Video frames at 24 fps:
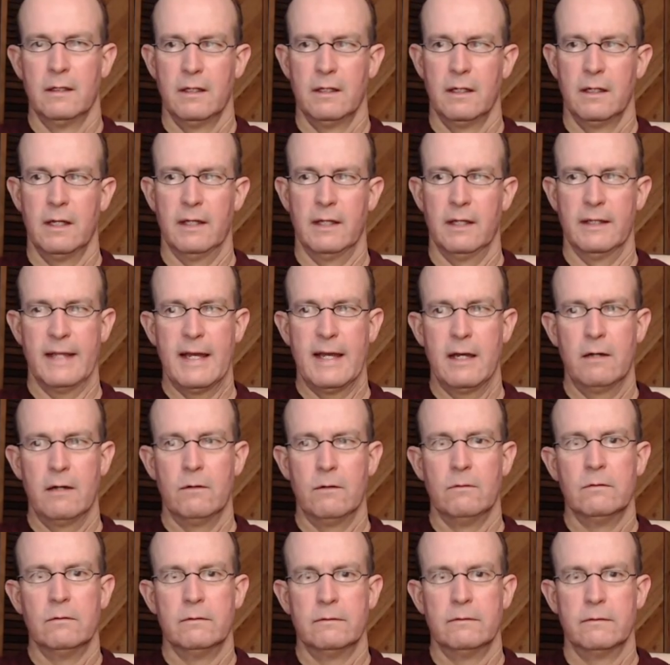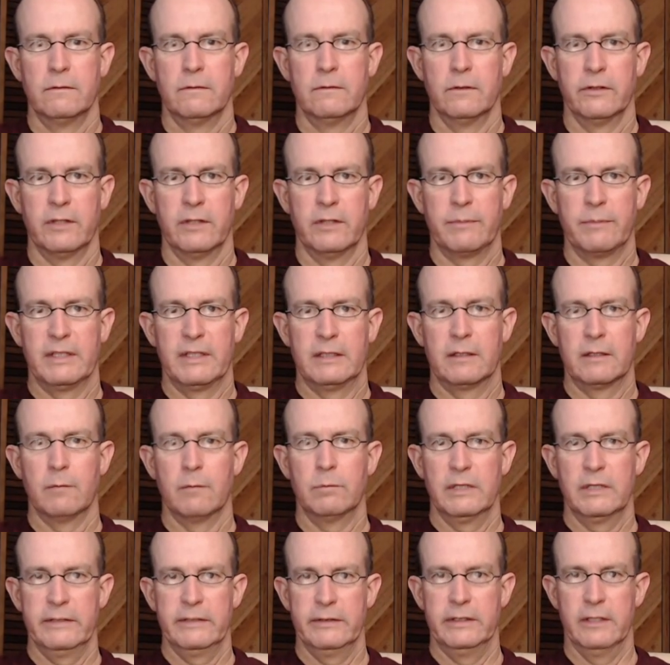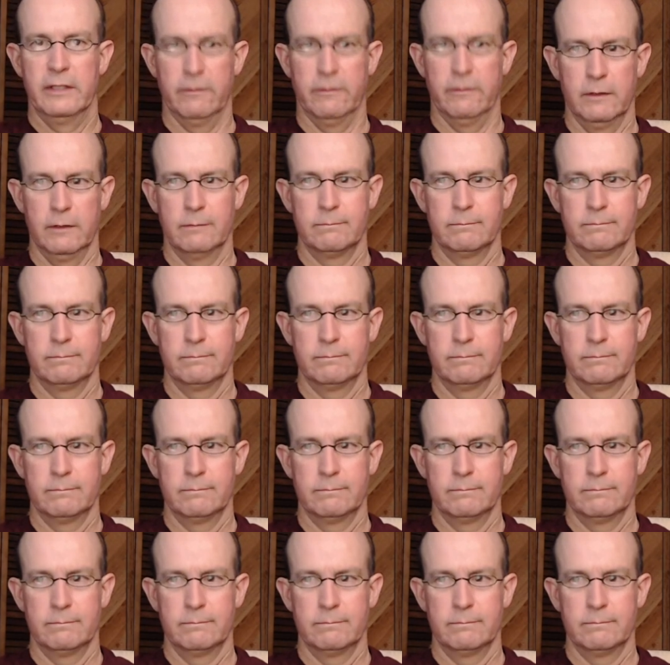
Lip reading: And now for something completely different.